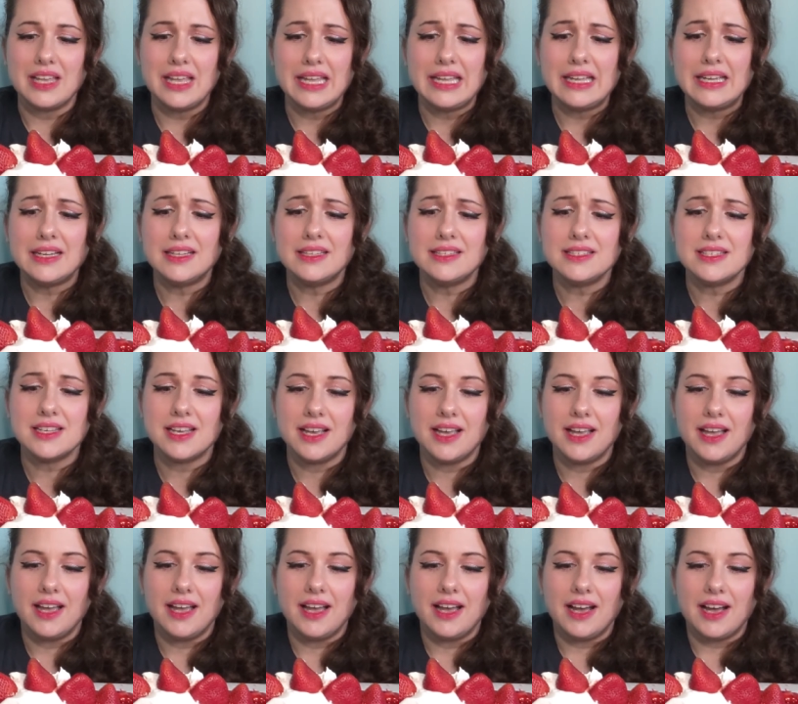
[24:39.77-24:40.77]
And
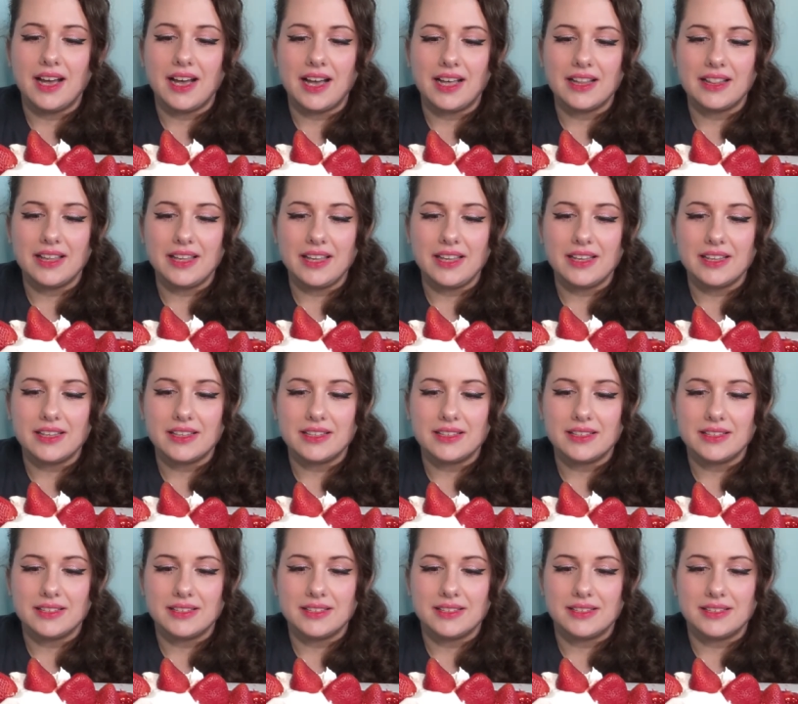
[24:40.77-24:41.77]
I
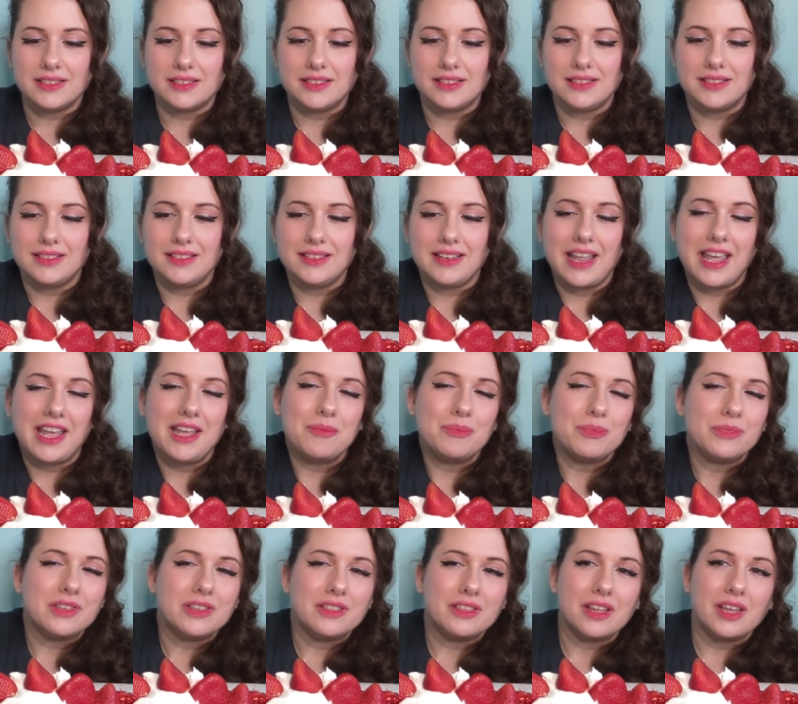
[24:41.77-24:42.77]
like
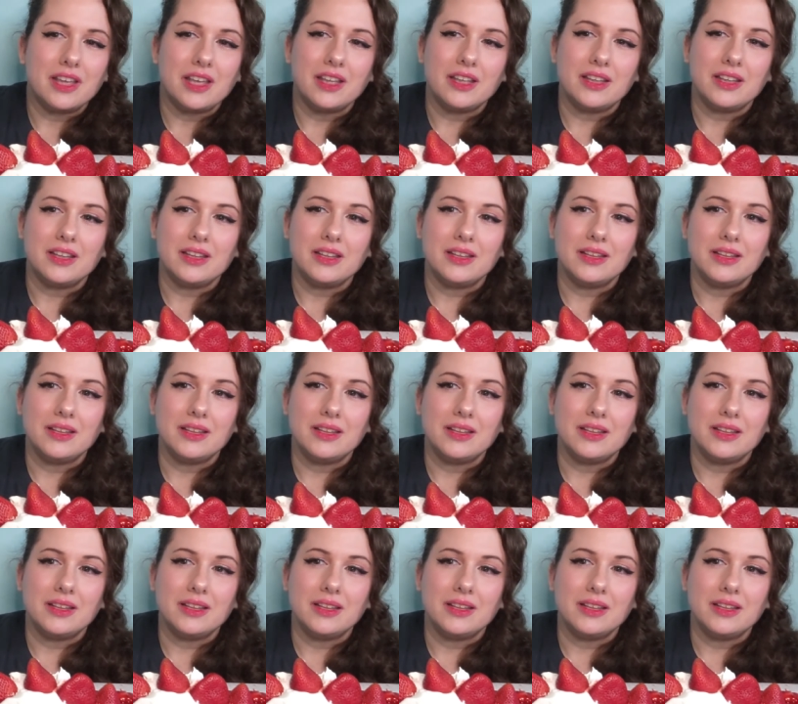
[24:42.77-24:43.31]
names that